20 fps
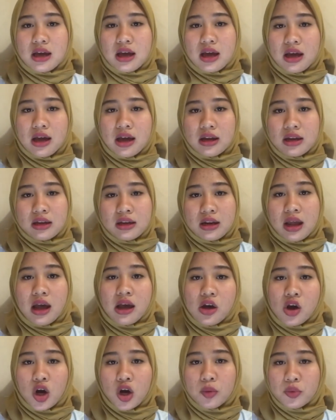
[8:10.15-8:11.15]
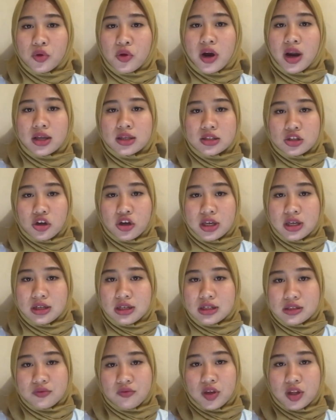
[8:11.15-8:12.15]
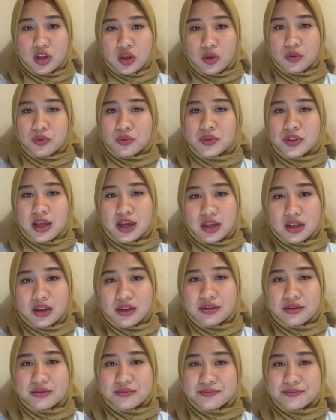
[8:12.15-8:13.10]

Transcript: and I hope you are enjoying this video. Thank you.